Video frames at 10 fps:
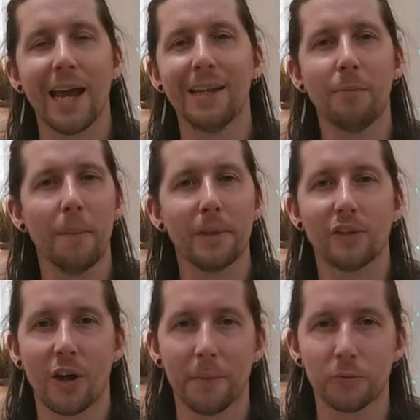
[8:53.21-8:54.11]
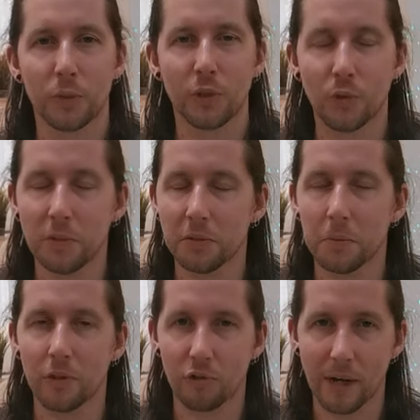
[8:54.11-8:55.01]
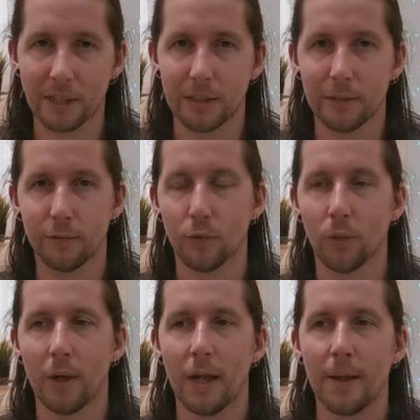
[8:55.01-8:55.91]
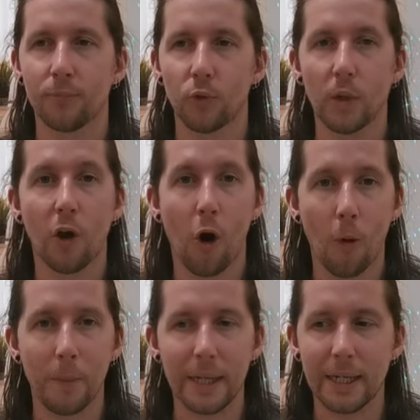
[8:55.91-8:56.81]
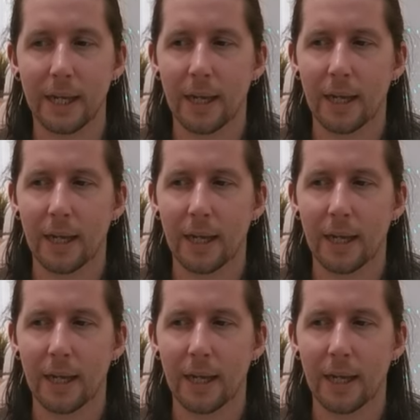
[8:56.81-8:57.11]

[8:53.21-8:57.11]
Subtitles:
And there might be times when you're doing something creative or doing a hobby